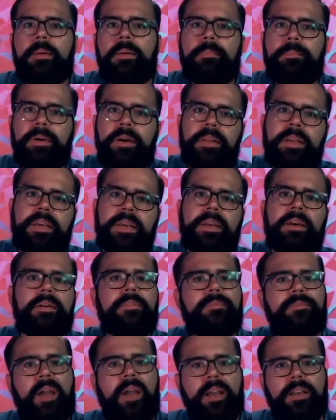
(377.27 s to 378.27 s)
billing,
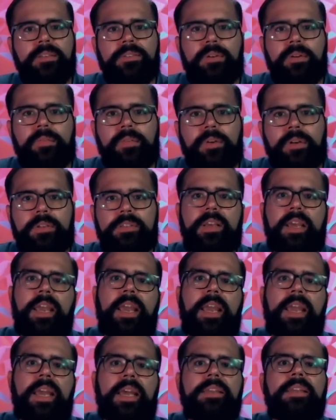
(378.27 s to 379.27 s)
fax servers,
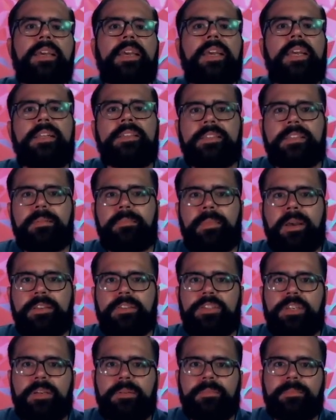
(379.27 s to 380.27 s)
and instant
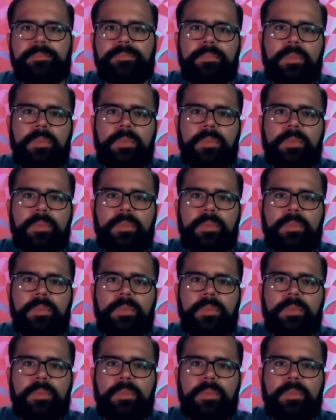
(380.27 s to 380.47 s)
messaging.